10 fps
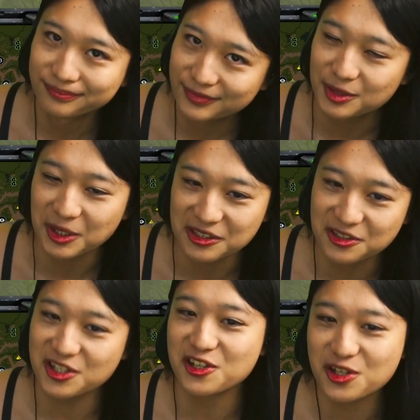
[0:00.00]
Come on,
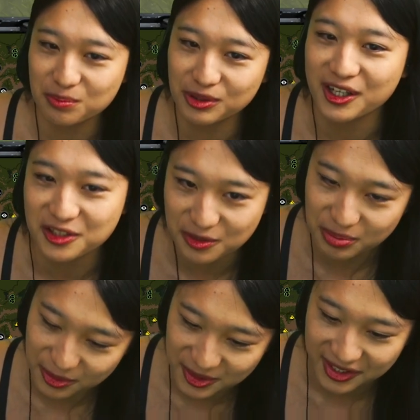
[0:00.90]
it's a supply
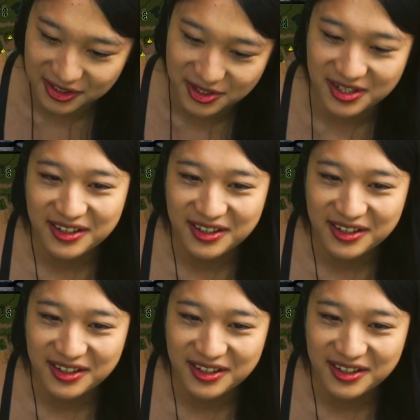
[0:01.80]
depot, guys.